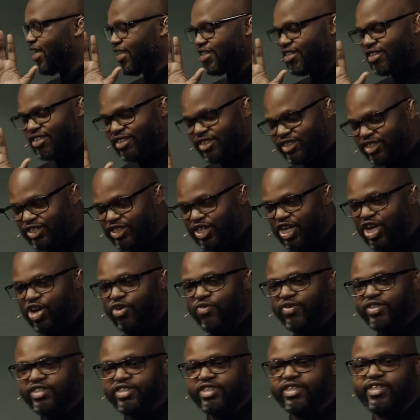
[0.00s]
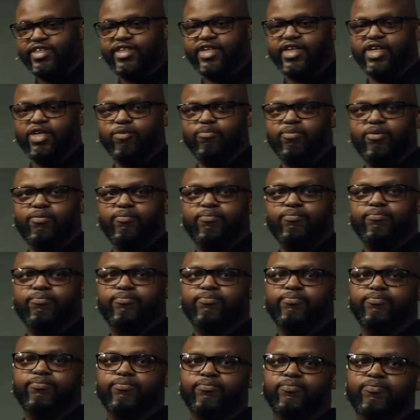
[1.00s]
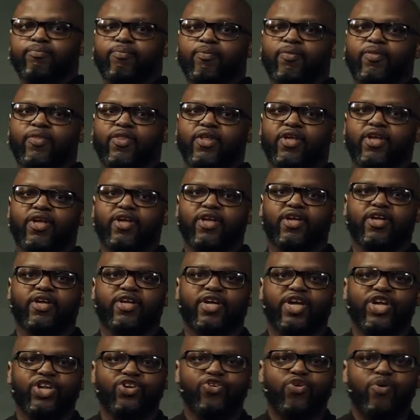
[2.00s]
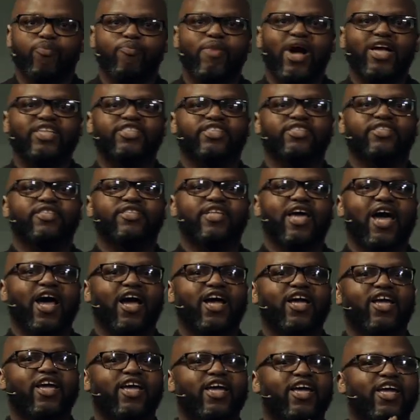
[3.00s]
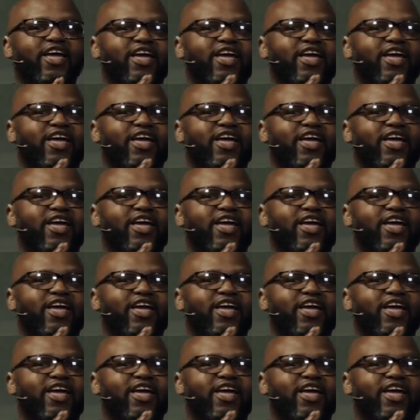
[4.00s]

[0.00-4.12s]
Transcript: seriously deep. Can you imagine that?